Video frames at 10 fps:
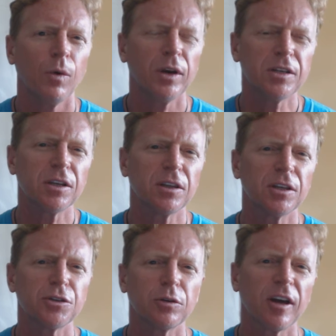What is it
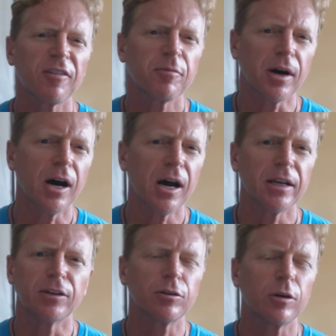that you left
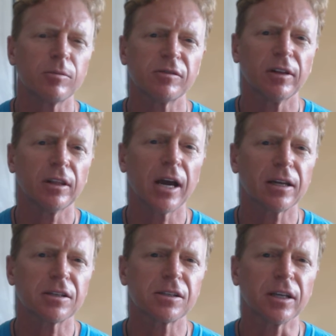behind in terms of a
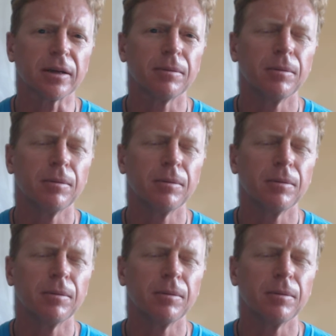legacy?